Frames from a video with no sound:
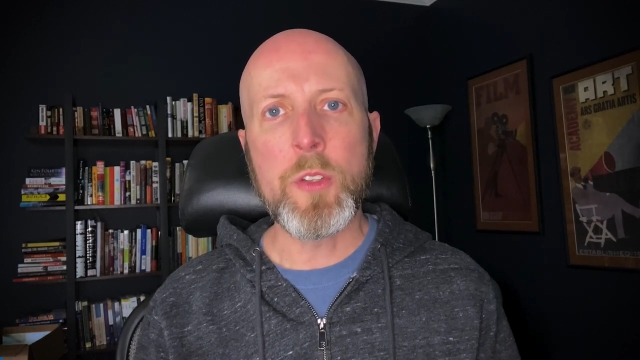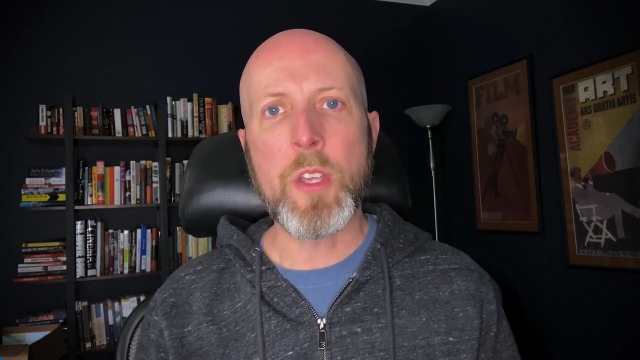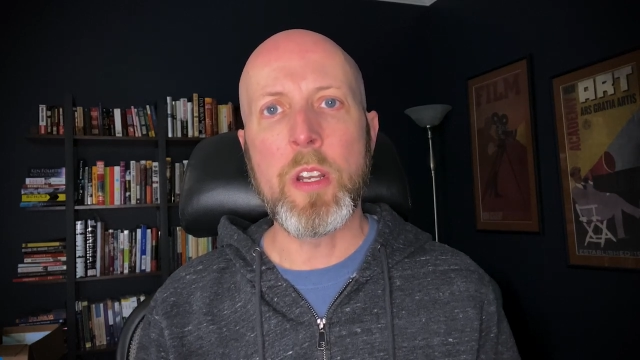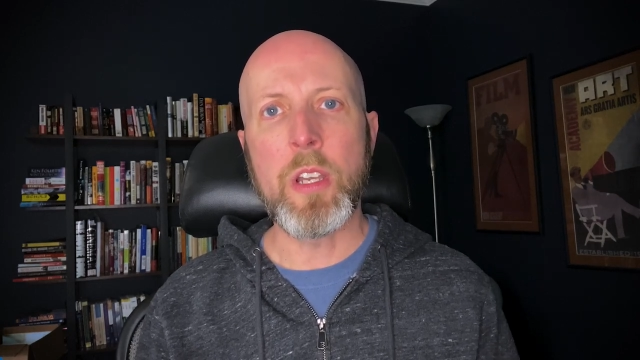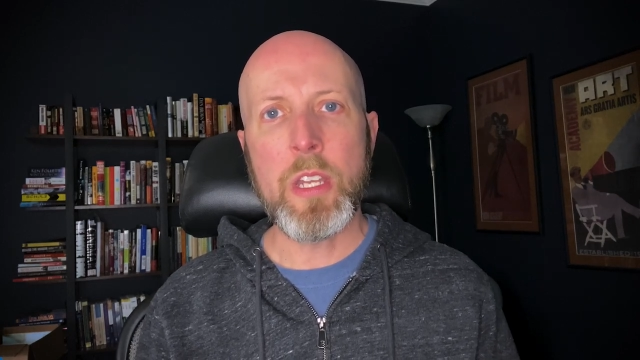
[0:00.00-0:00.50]
it's
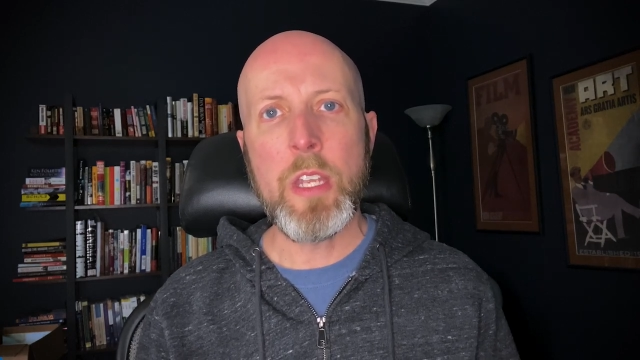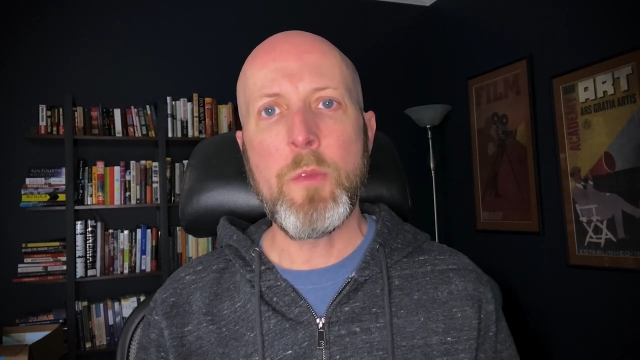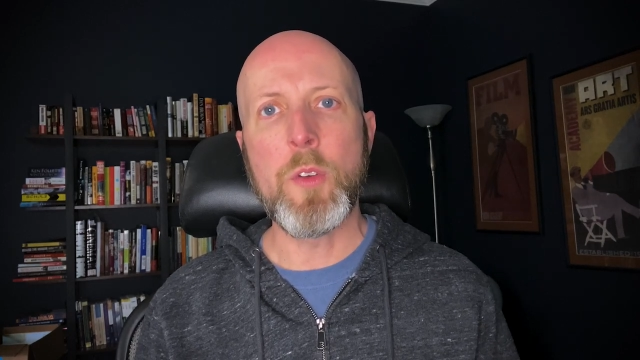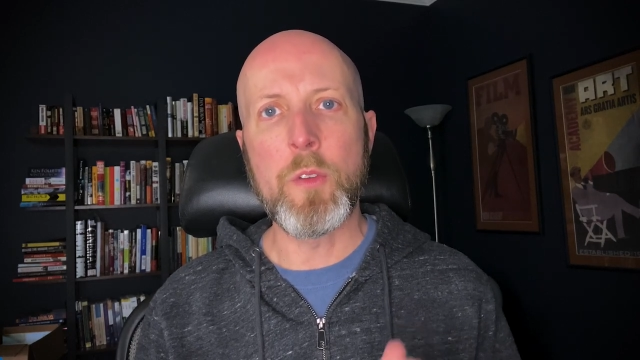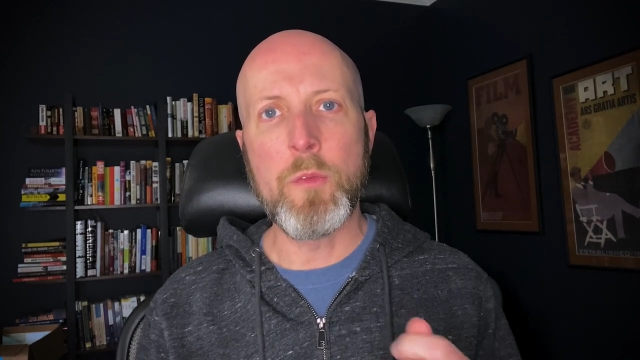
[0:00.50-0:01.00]
going to
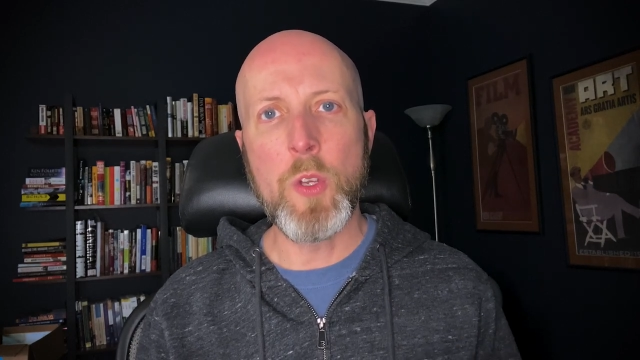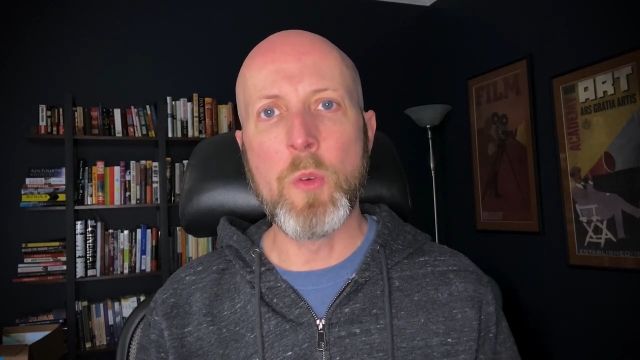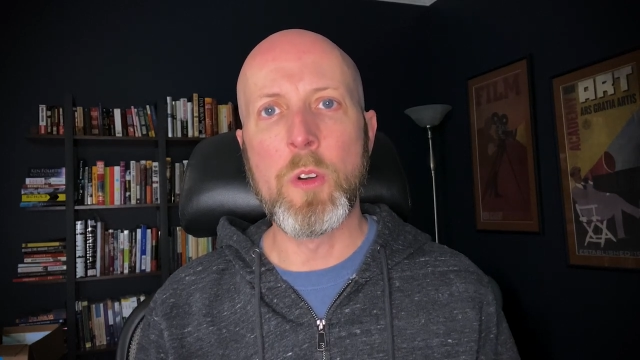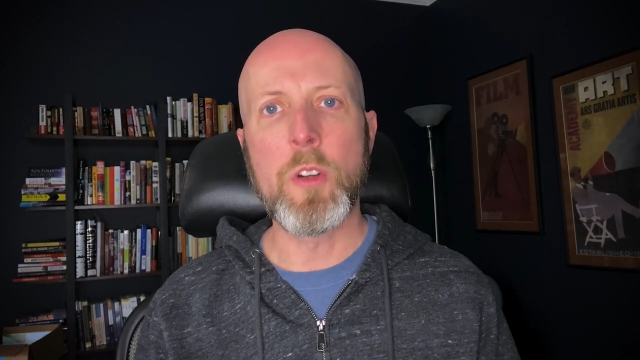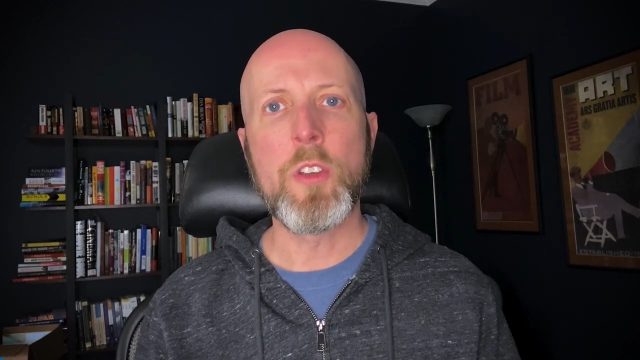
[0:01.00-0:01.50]
leave your
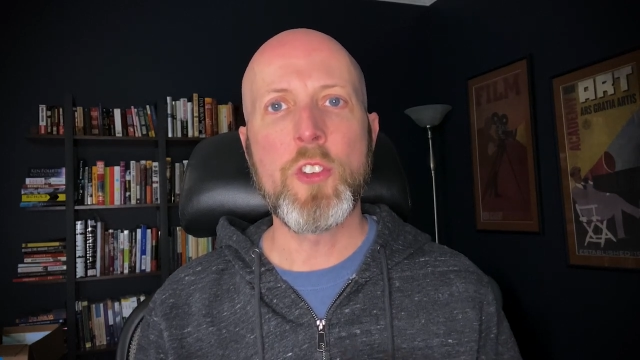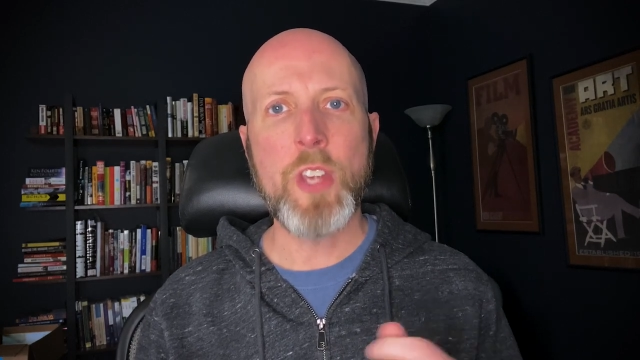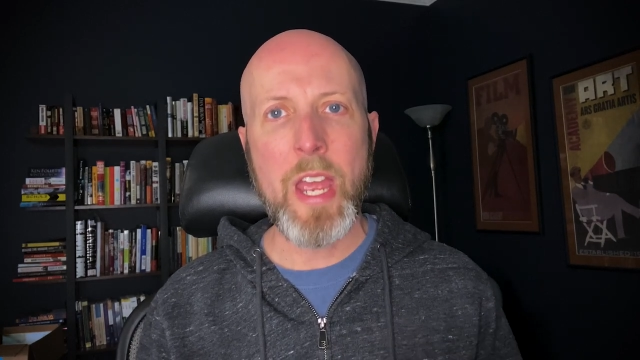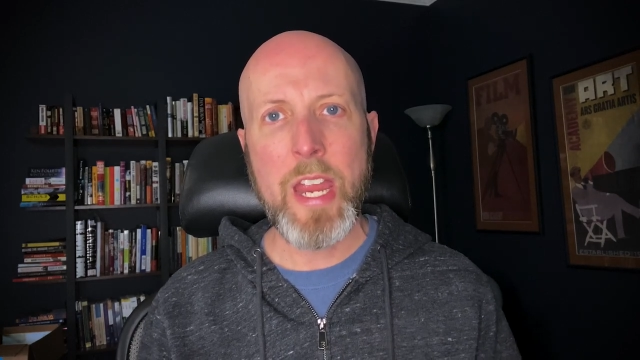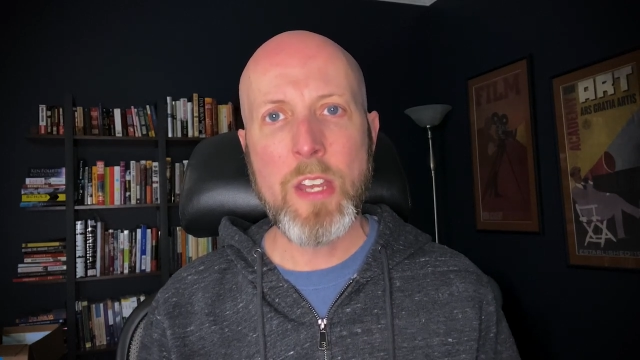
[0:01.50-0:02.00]
viewer
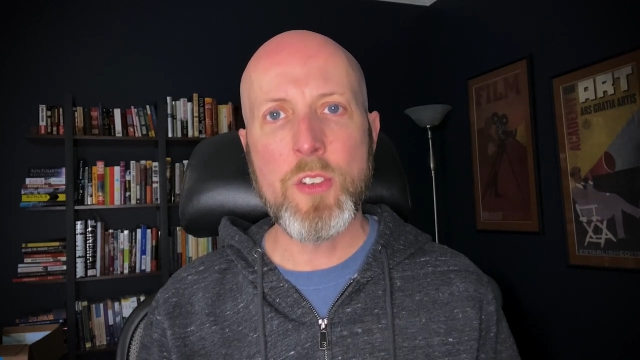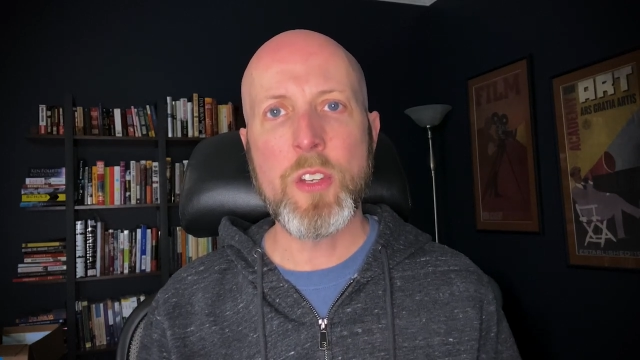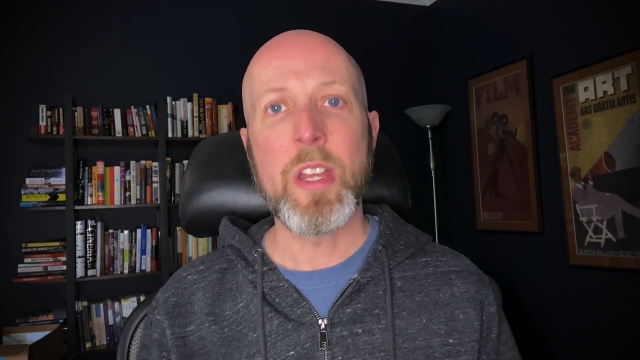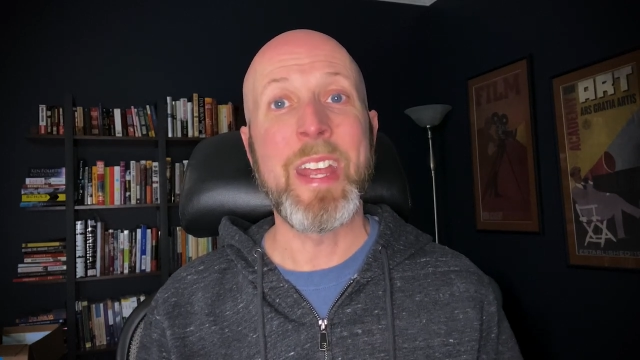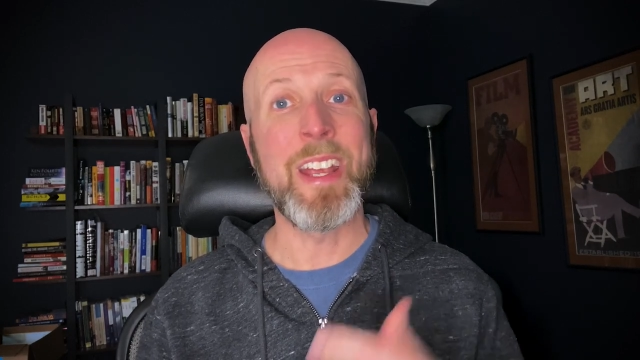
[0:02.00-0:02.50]
changed
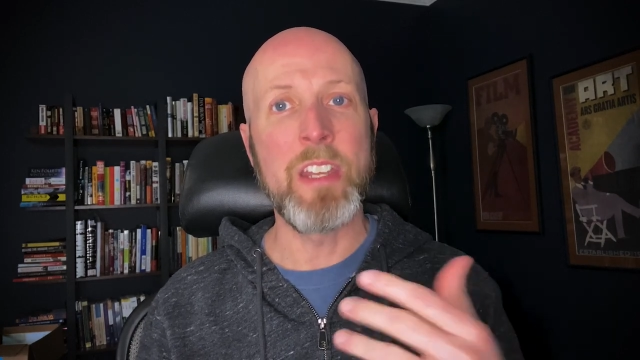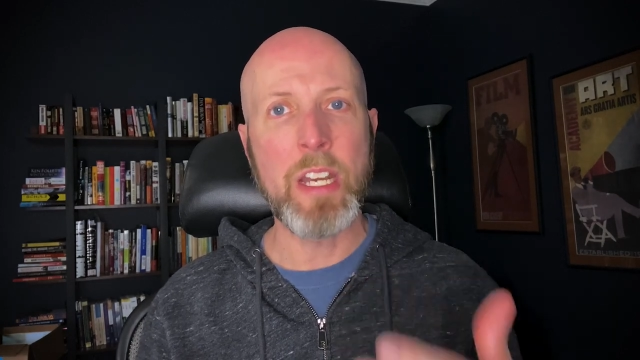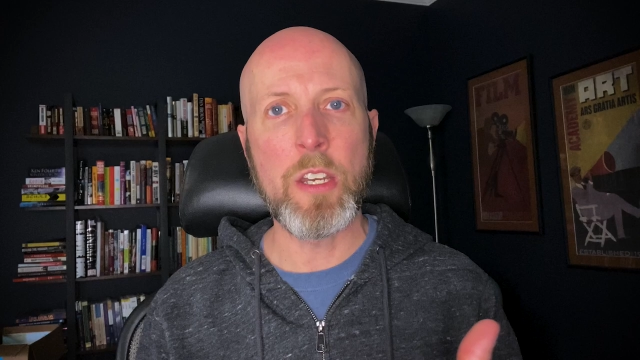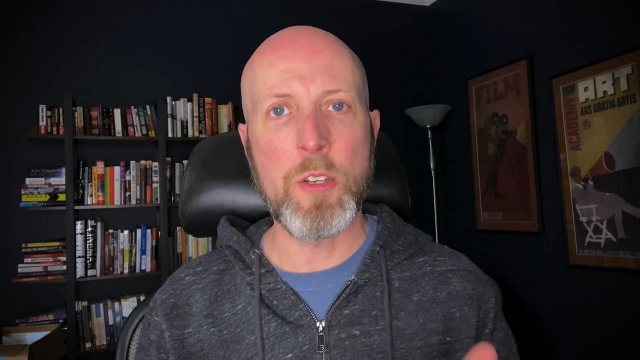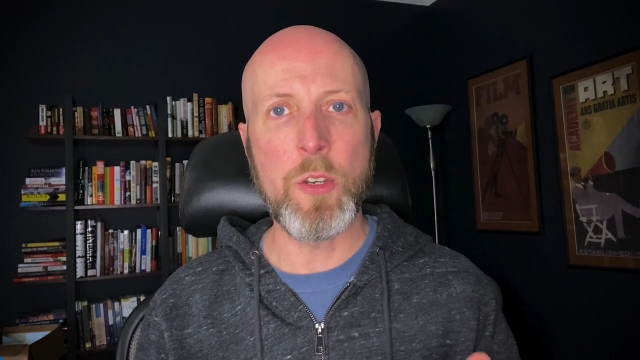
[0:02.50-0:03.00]
and
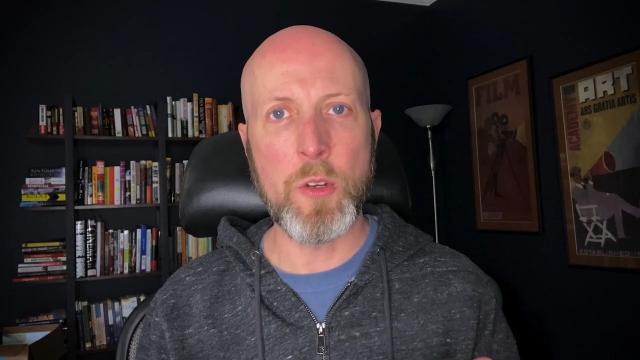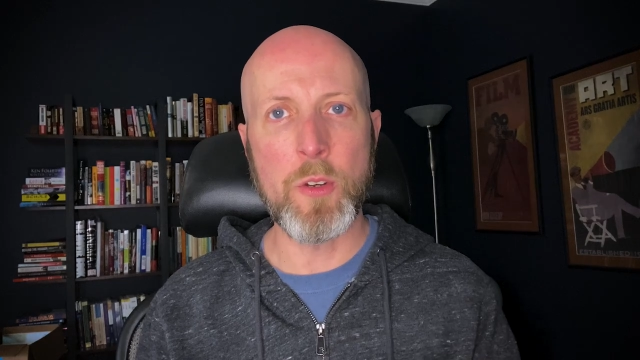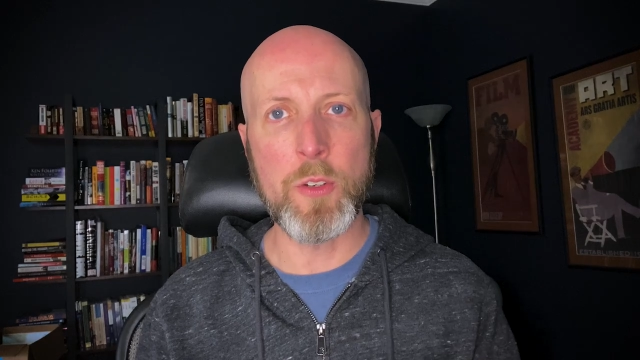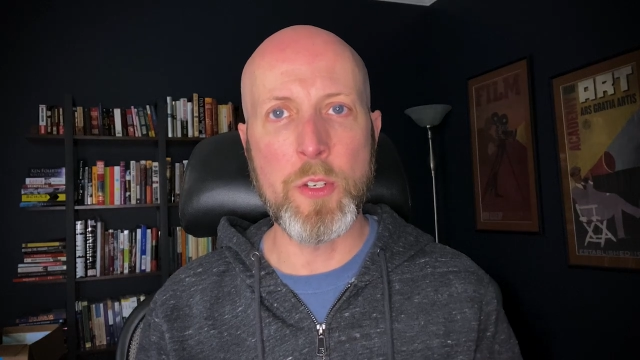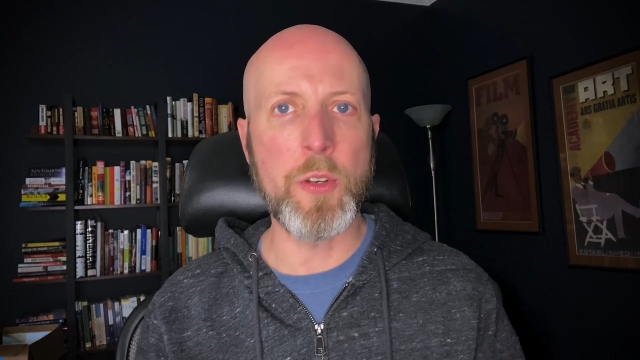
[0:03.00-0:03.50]
connected to
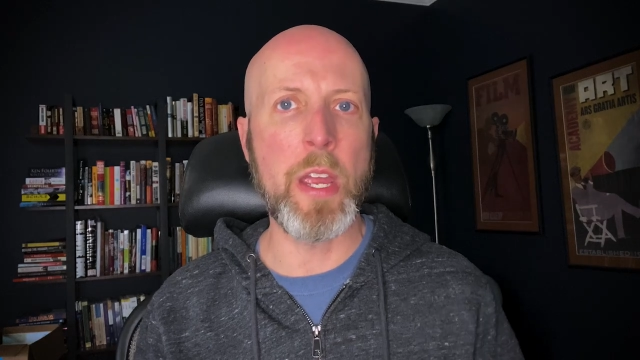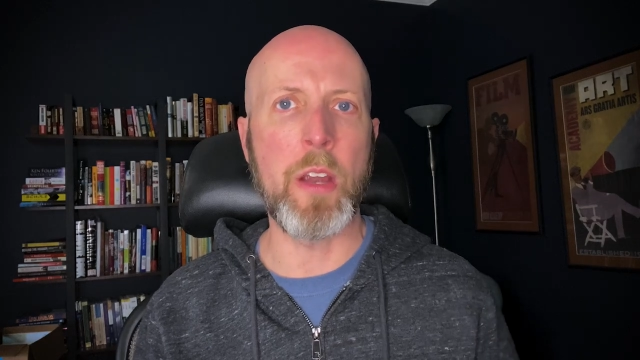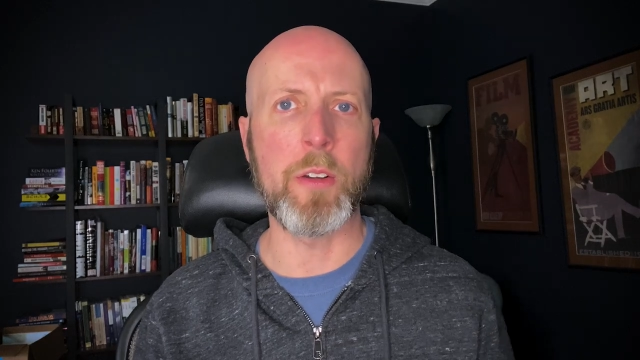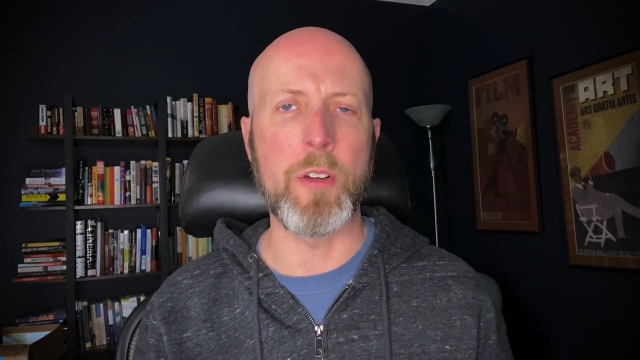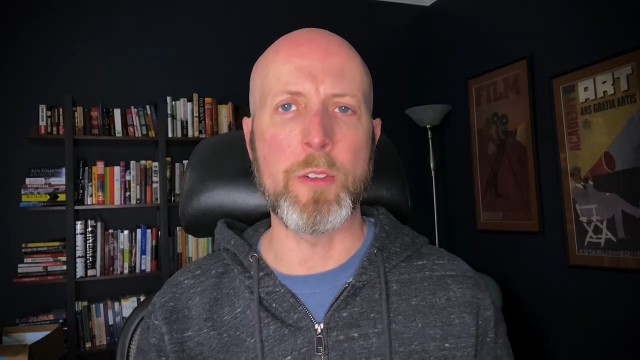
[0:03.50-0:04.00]
your to your
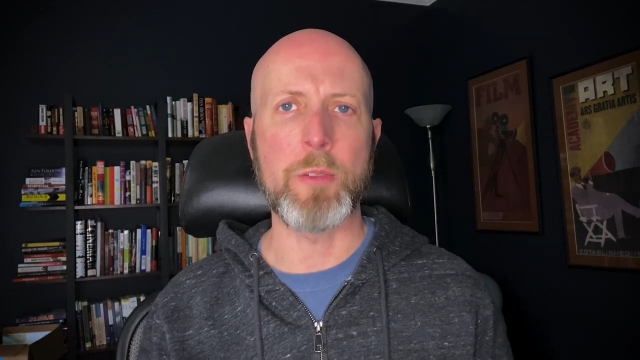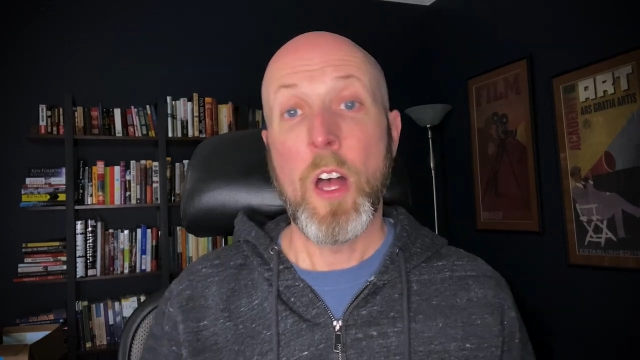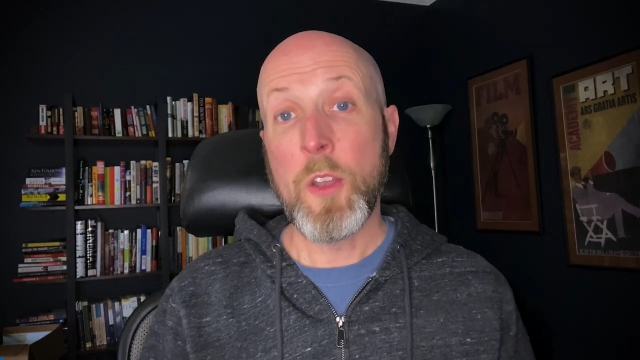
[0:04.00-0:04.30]
characters.